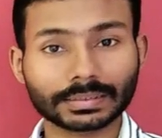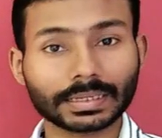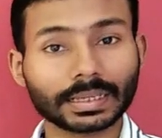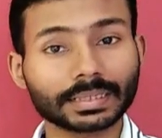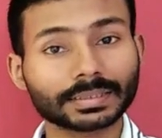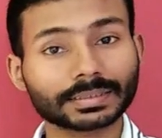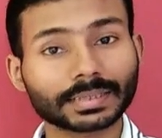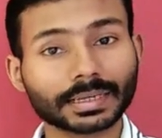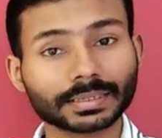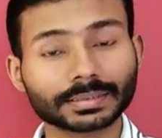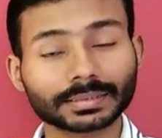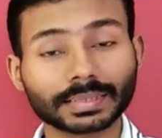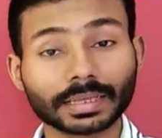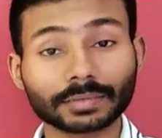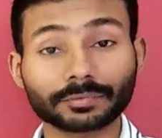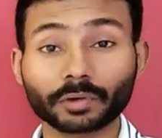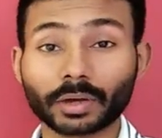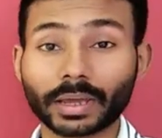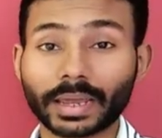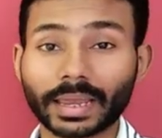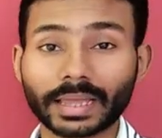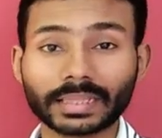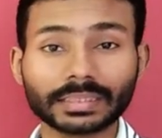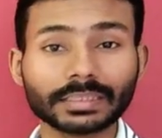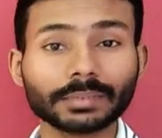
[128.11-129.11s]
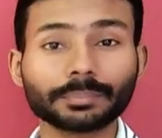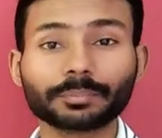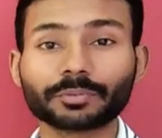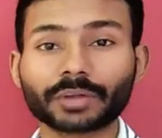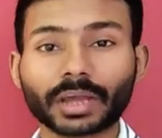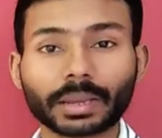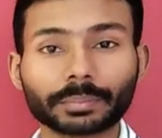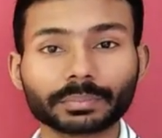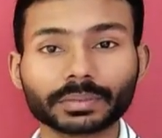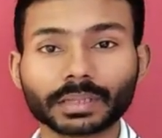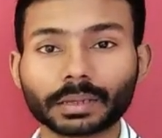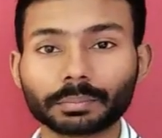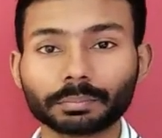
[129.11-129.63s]
It tells us that for
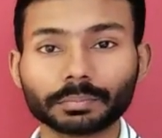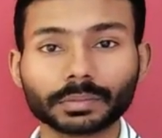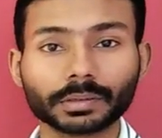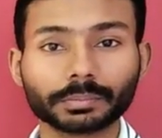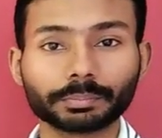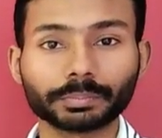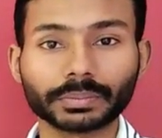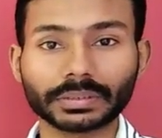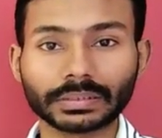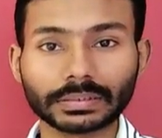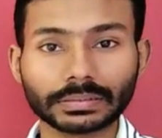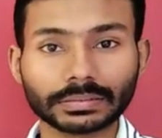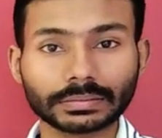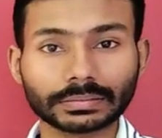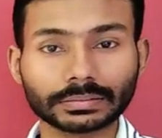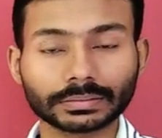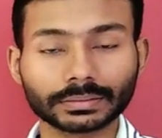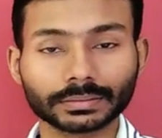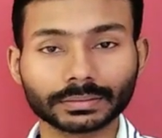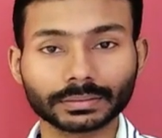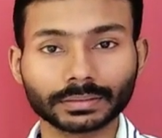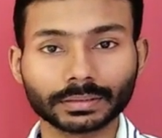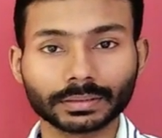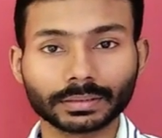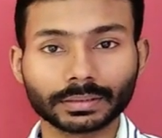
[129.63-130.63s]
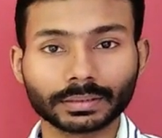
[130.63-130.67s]
any prime number p,